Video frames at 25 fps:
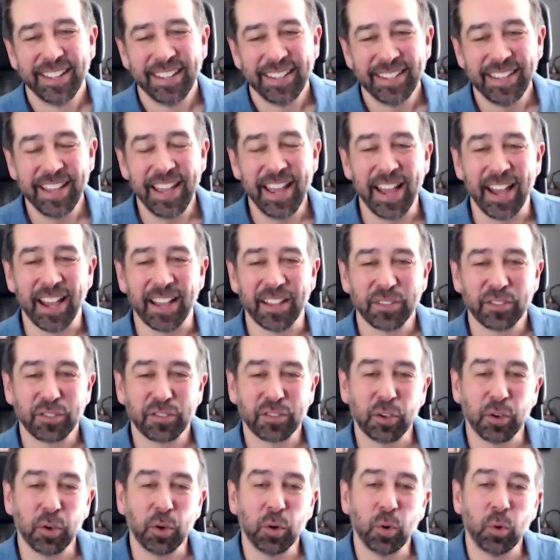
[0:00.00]
Yeah.
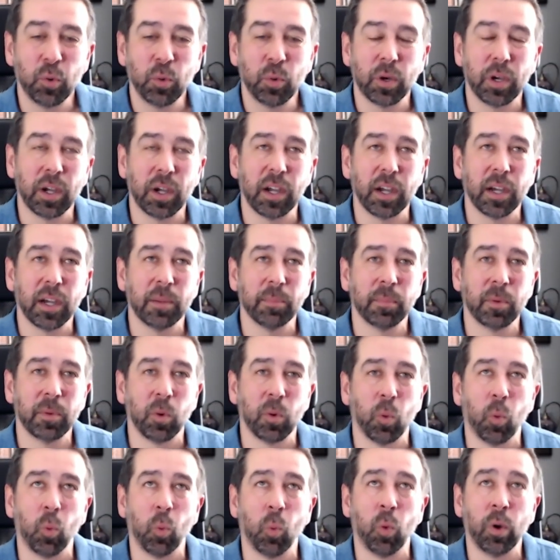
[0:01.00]
So
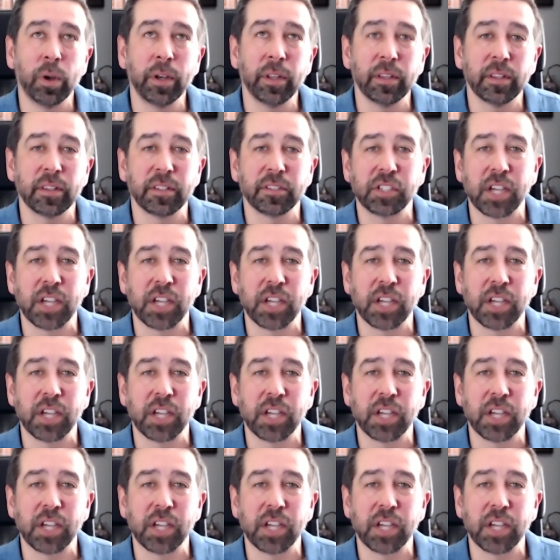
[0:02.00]
one of the